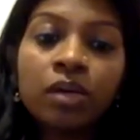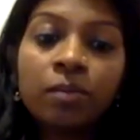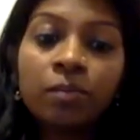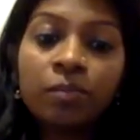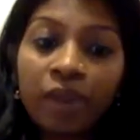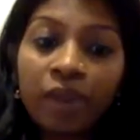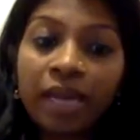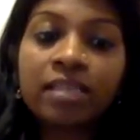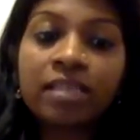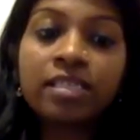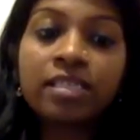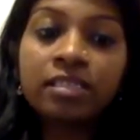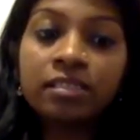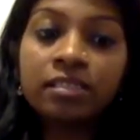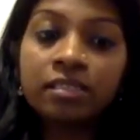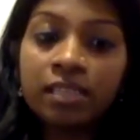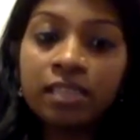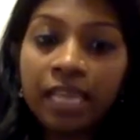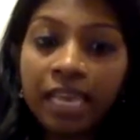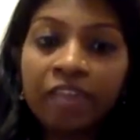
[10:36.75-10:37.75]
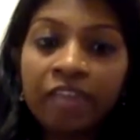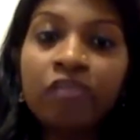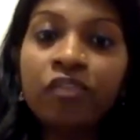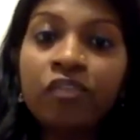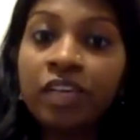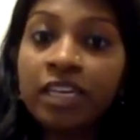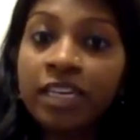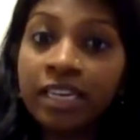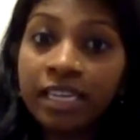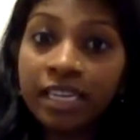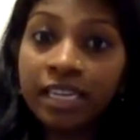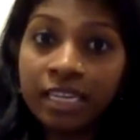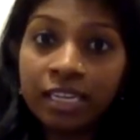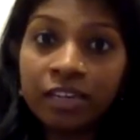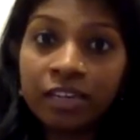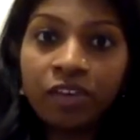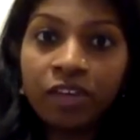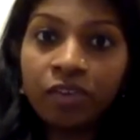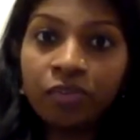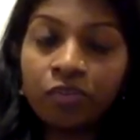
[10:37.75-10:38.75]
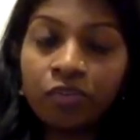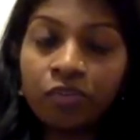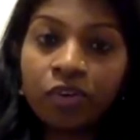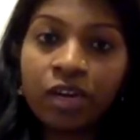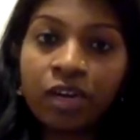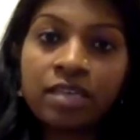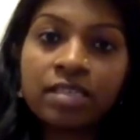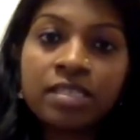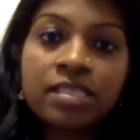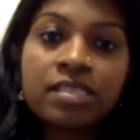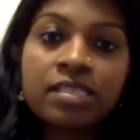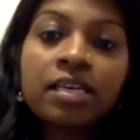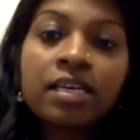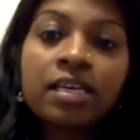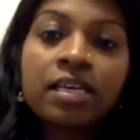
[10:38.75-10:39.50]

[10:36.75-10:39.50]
practical everyday living for us,